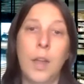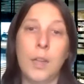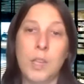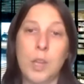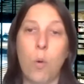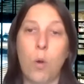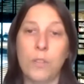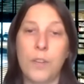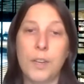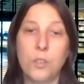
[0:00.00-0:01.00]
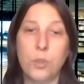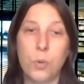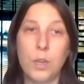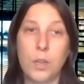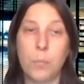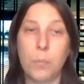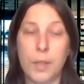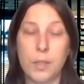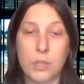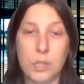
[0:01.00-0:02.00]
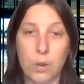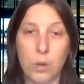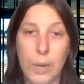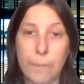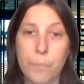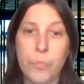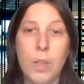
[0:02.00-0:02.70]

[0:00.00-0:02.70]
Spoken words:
as a qualified donee by the CRA.